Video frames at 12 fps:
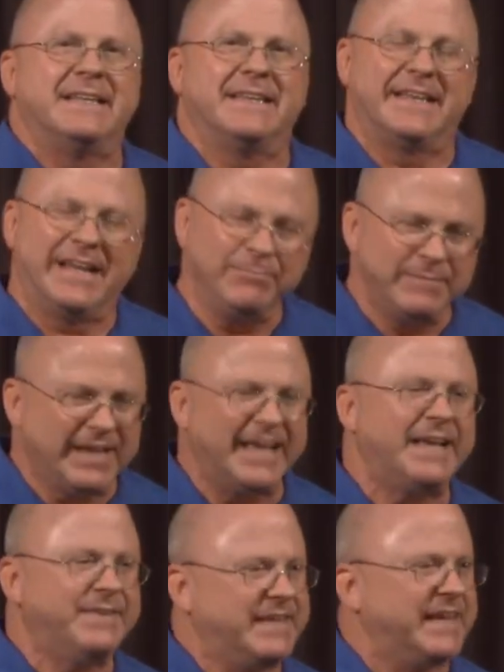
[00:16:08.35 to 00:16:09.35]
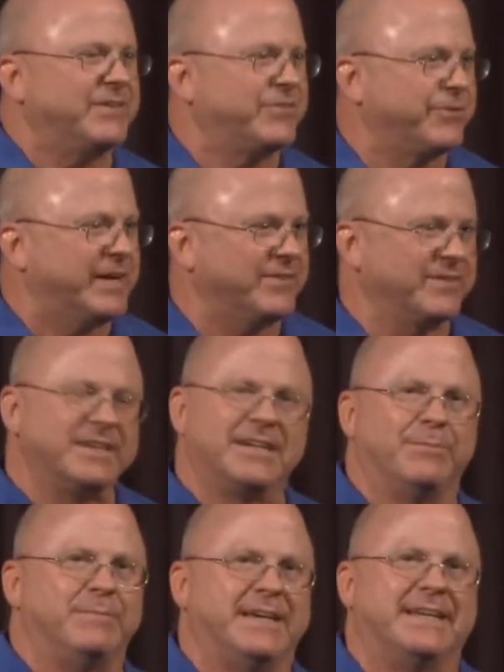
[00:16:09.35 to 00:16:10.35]
then I'm glad the answer hasn't
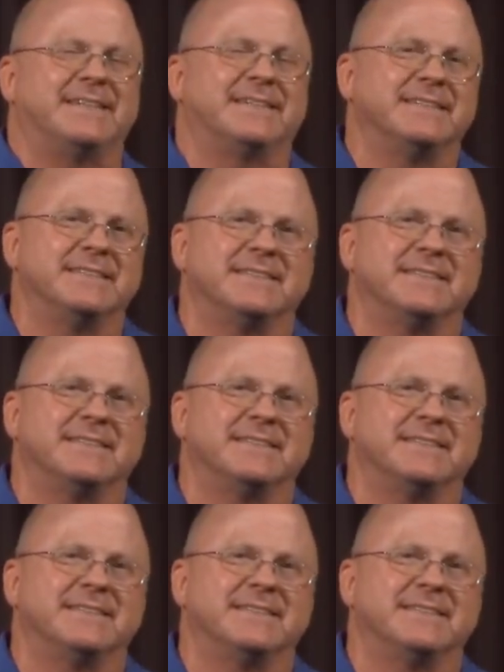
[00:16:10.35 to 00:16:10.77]
come yet.